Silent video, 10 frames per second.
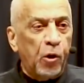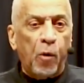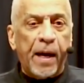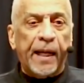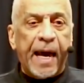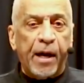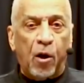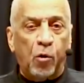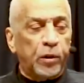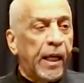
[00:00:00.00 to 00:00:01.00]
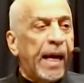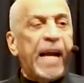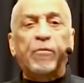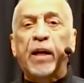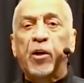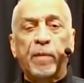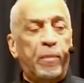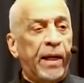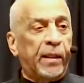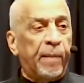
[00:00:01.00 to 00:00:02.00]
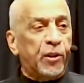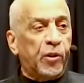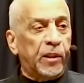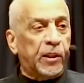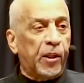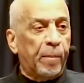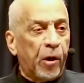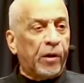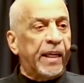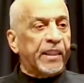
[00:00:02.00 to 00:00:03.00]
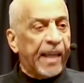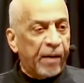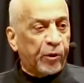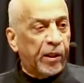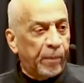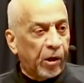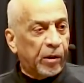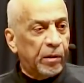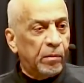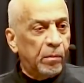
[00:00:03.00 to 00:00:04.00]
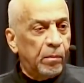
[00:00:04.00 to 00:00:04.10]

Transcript: Nobody every human being coming to America is an African American.